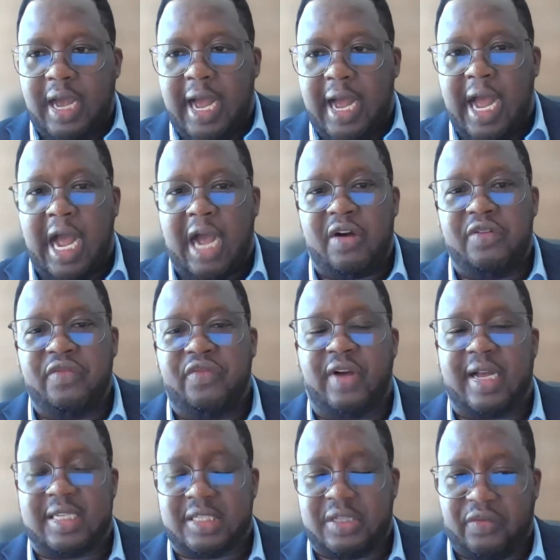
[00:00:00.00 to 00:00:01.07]
have
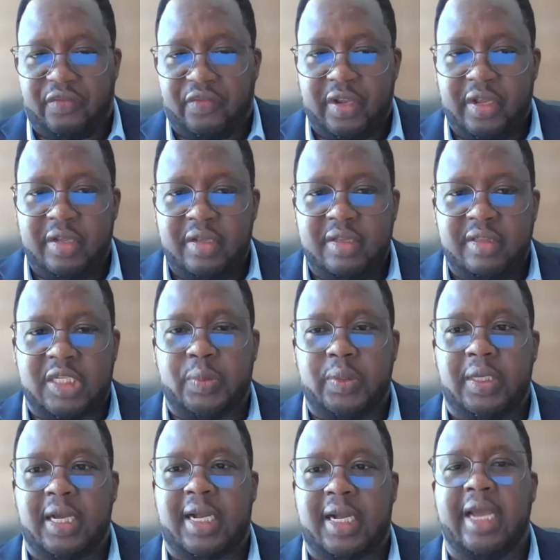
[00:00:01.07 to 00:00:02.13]
a survey that
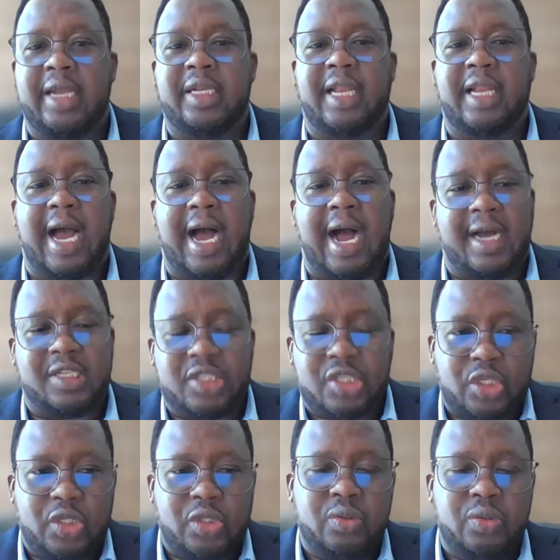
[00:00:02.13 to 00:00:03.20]
will kindly ask
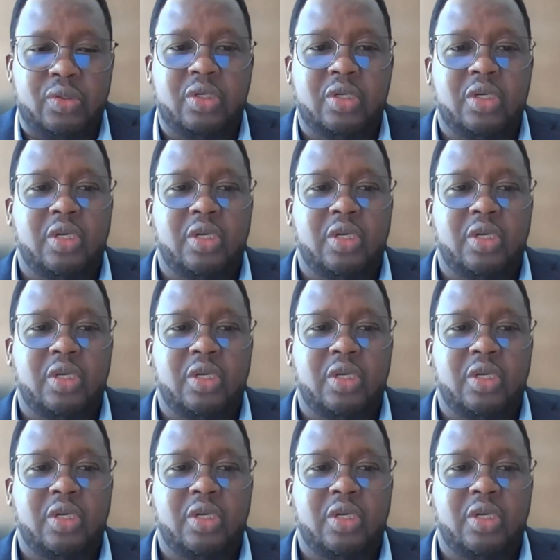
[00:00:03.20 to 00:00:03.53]
you